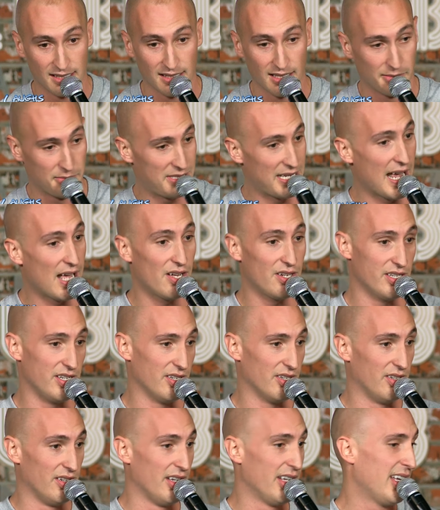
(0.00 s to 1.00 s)
I'm telling
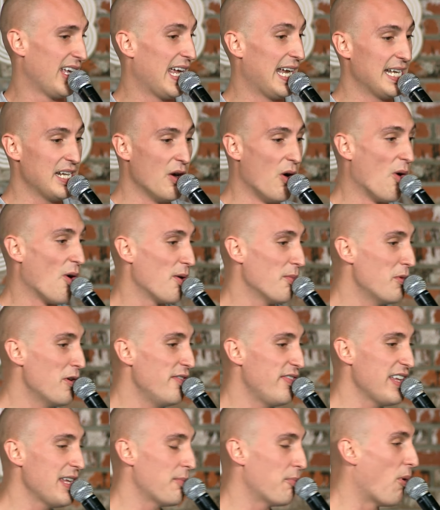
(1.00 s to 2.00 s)
you, any horror
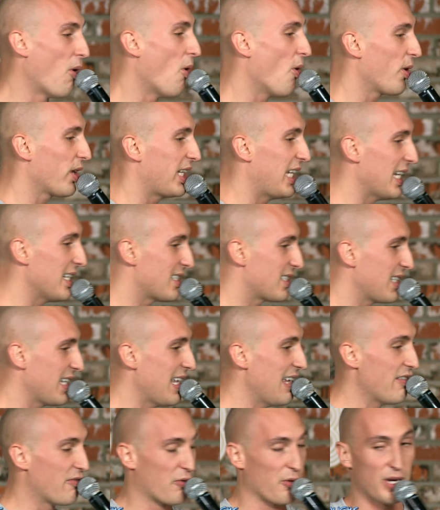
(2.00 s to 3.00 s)
movie, poor kids
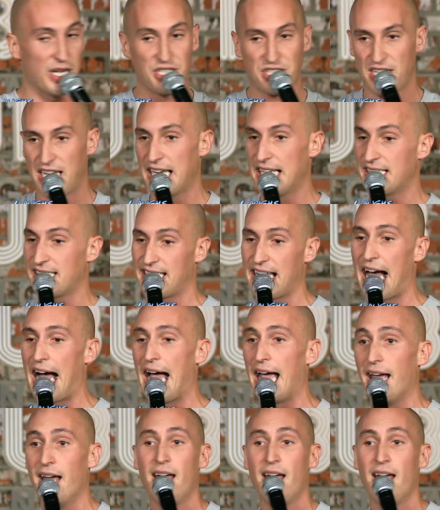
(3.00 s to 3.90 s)
live, rich kids die.